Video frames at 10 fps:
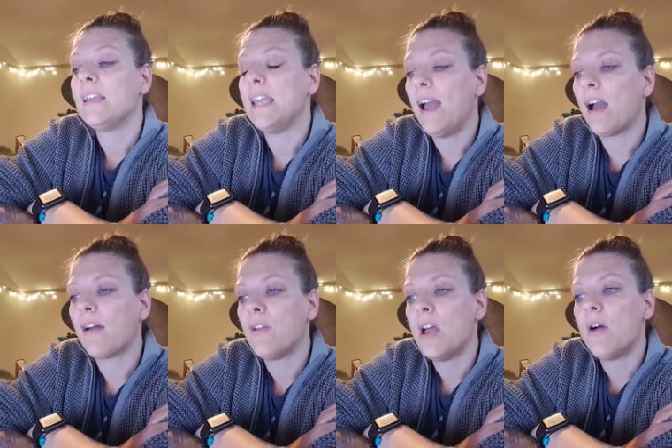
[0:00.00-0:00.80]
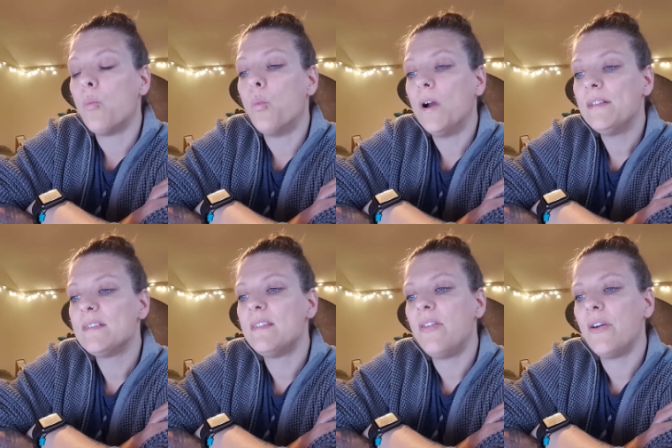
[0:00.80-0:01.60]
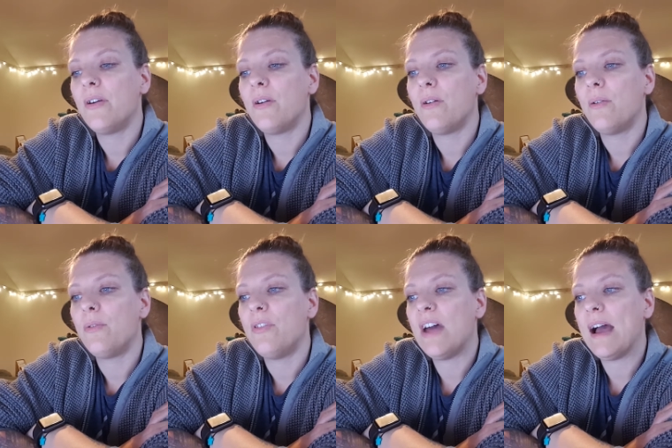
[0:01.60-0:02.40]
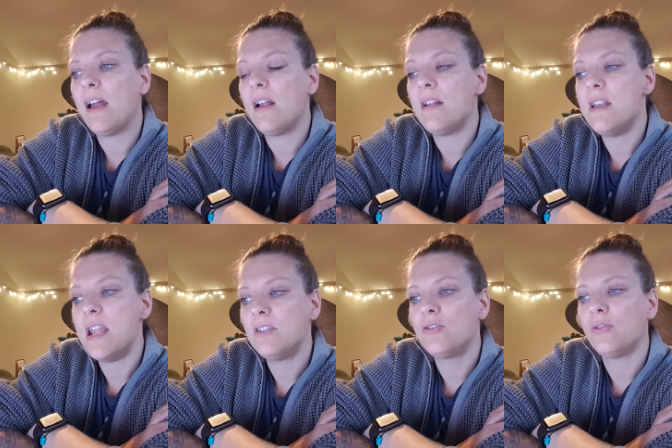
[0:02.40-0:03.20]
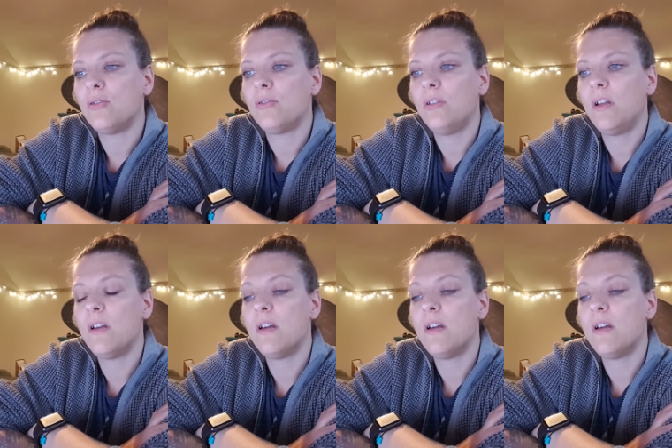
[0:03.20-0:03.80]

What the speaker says: Yeah, once that initial